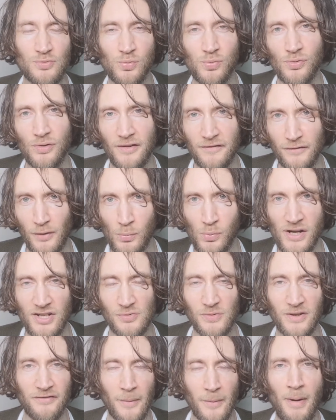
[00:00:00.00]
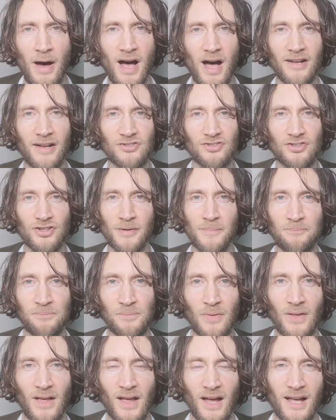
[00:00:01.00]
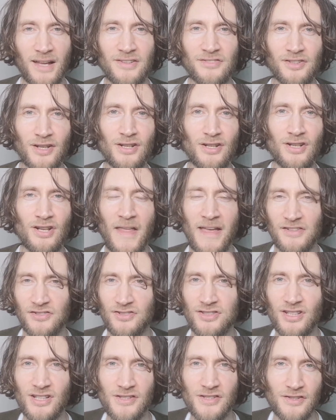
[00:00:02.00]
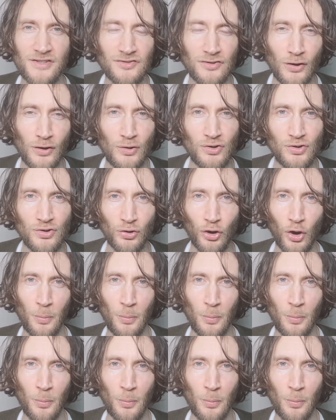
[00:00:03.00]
from which we've emerged. And so let's look at the social